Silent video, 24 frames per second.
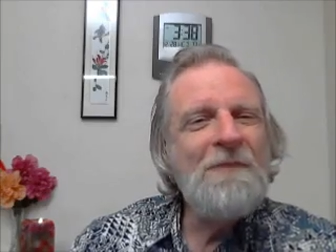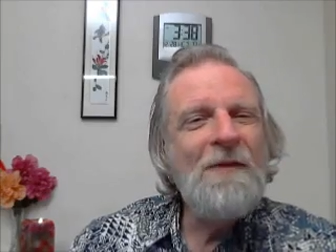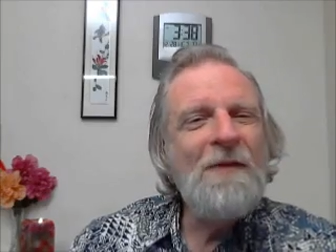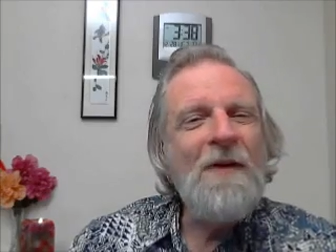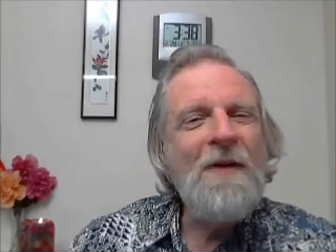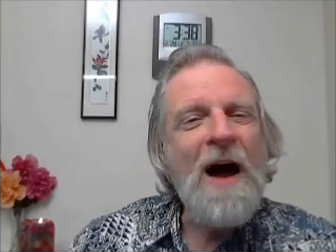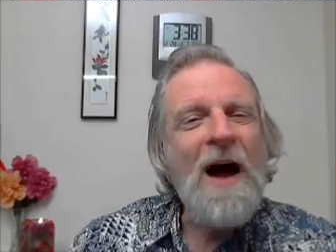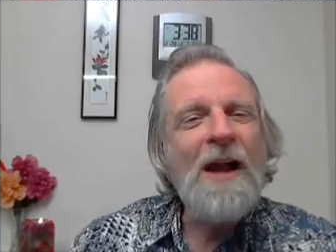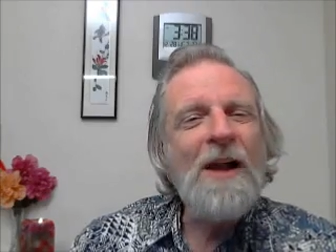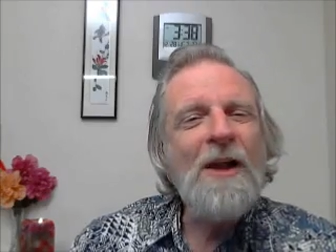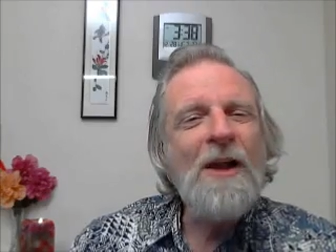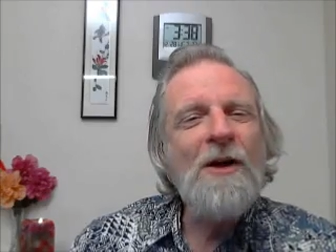
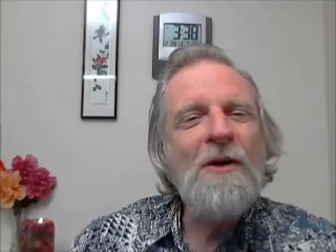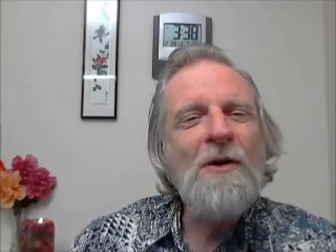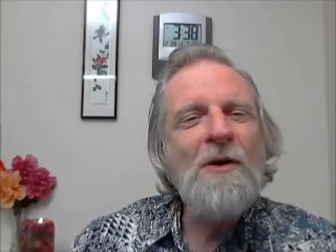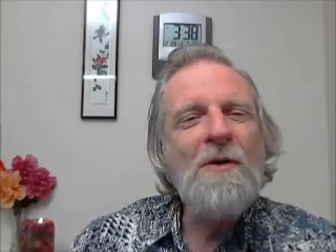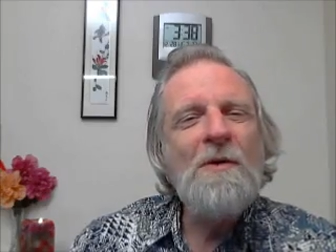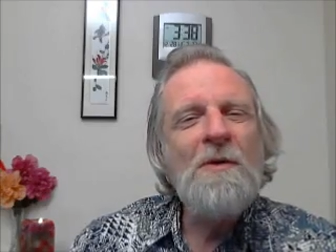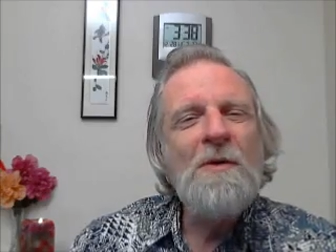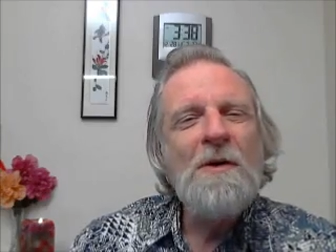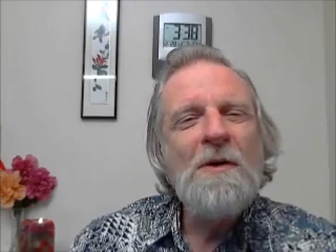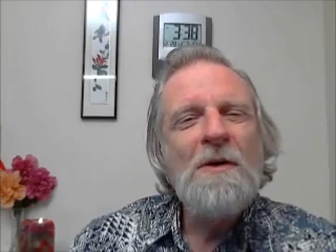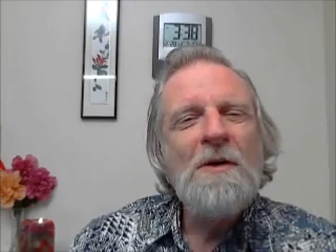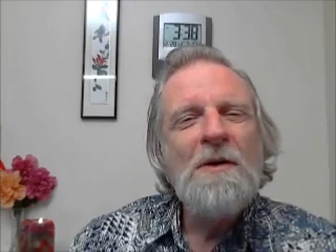
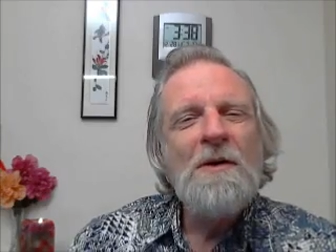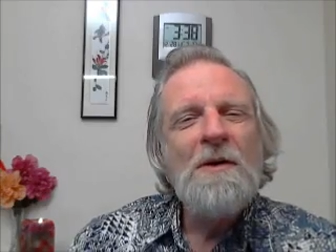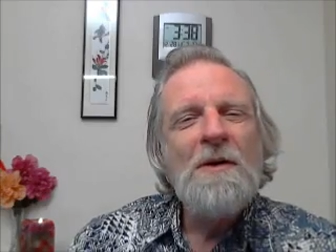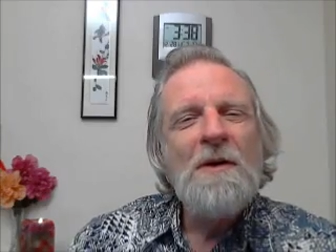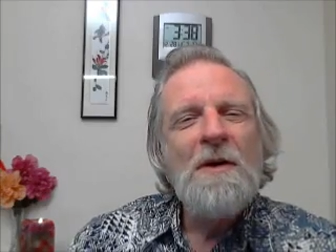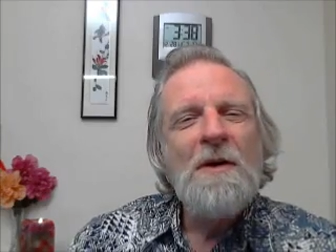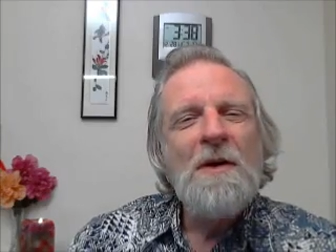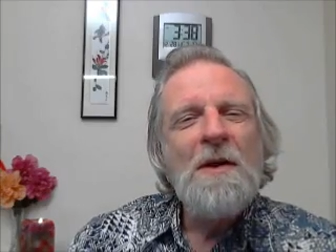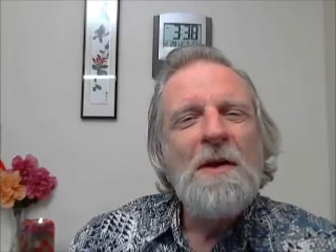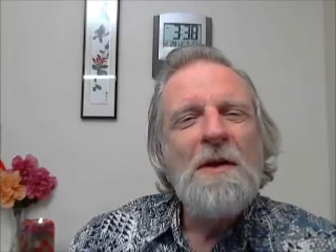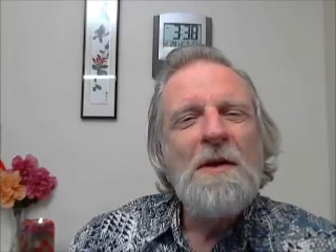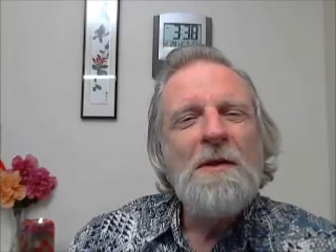follow
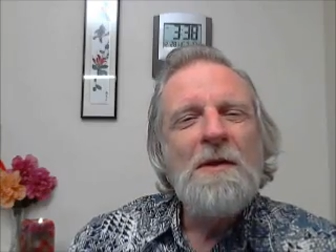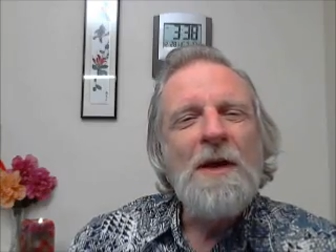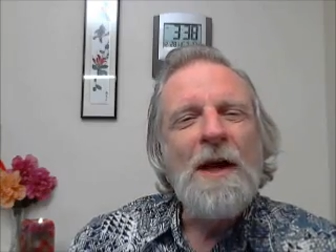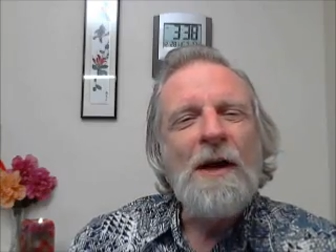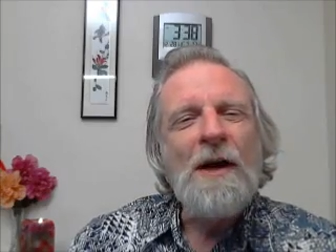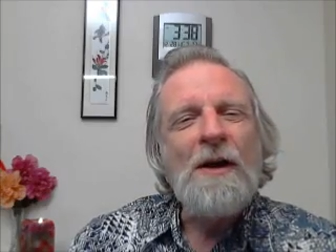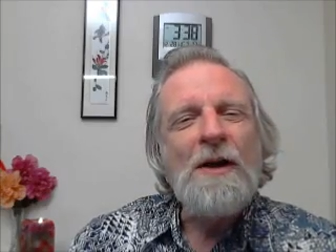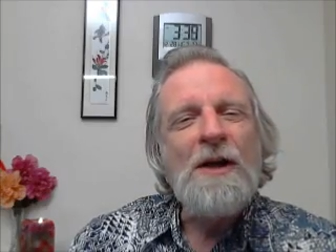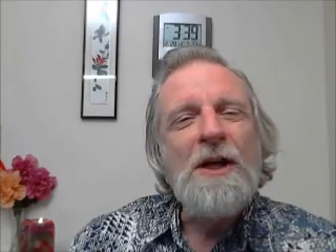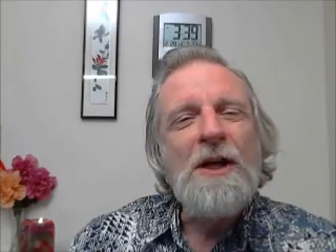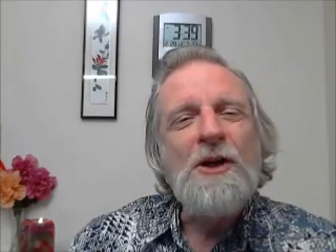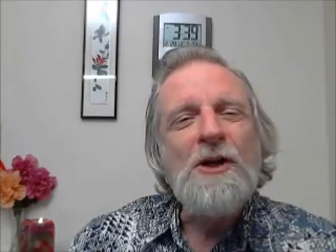
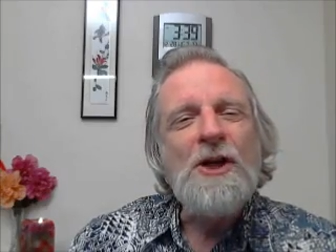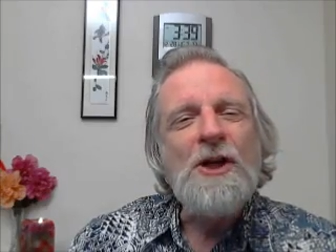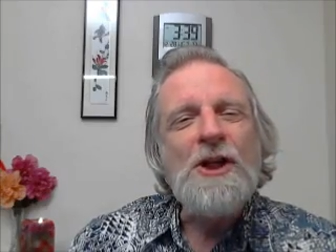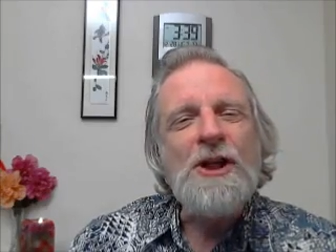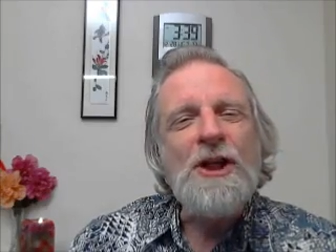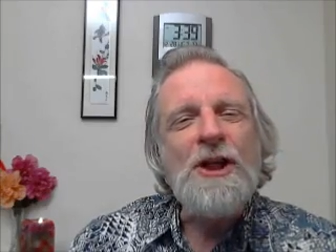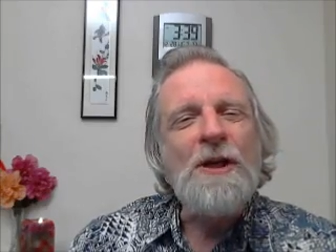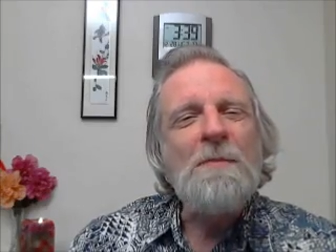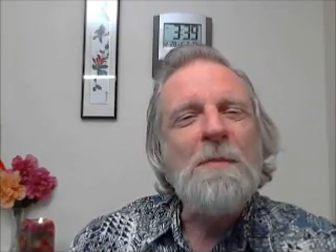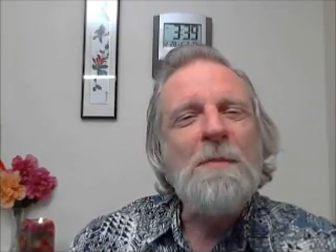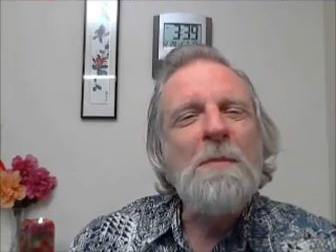their leadership